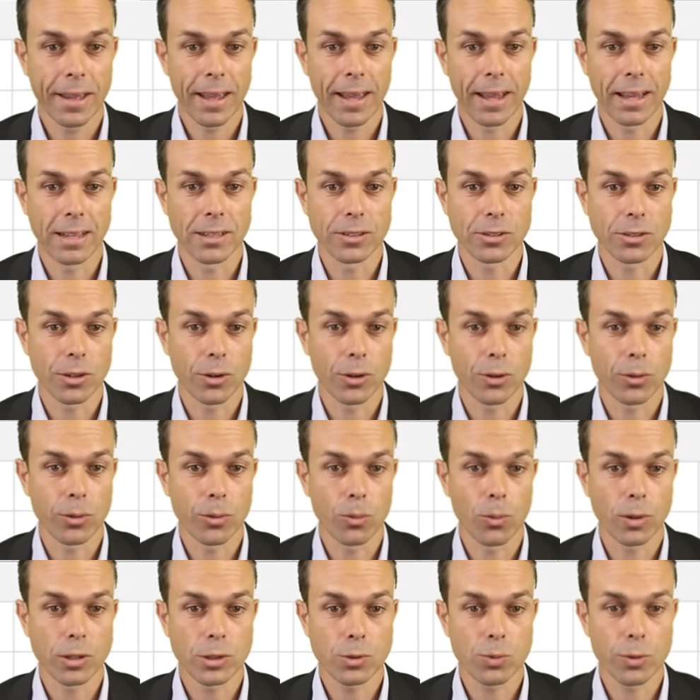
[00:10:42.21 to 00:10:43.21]
And so
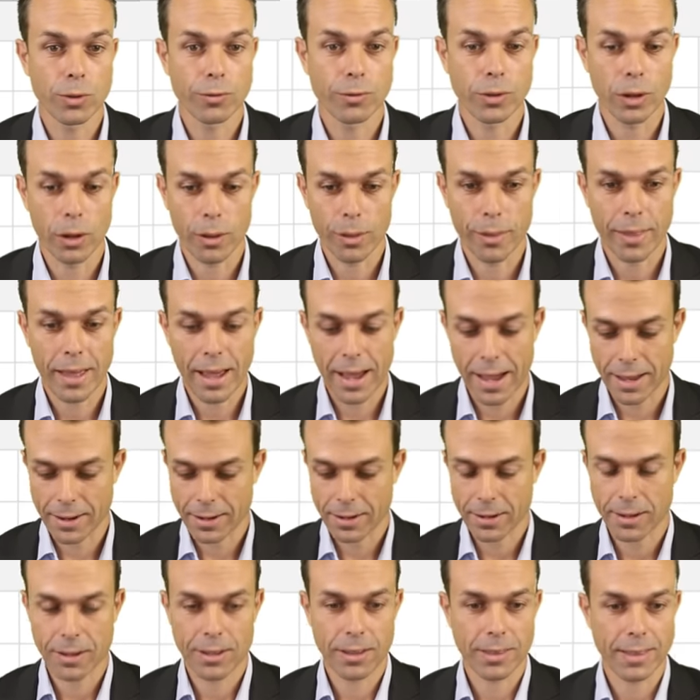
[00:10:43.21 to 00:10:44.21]
once we've got
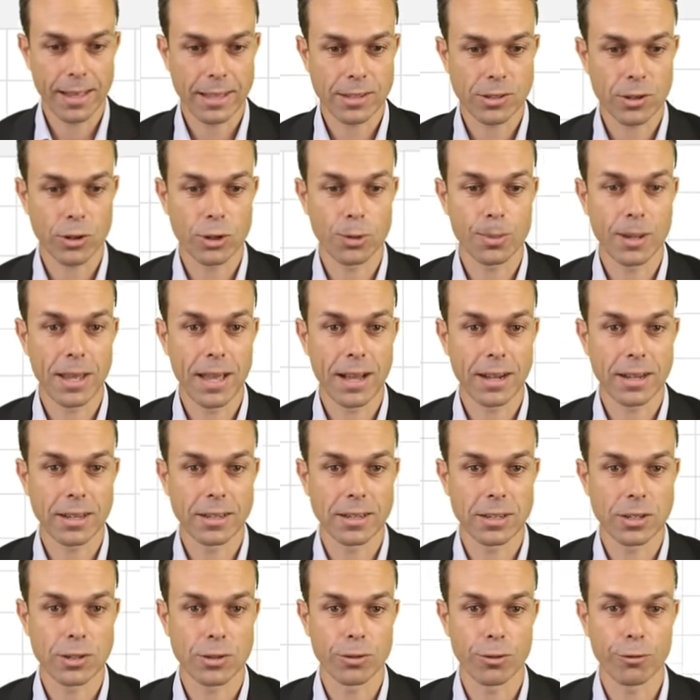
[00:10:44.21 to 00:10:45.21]
that, that's going to be our
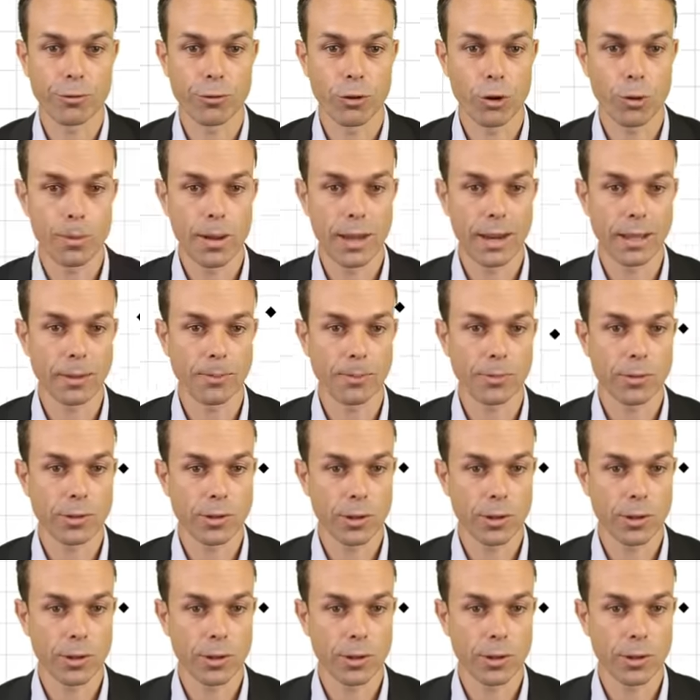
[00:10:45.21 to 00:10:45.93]
conditional formatting.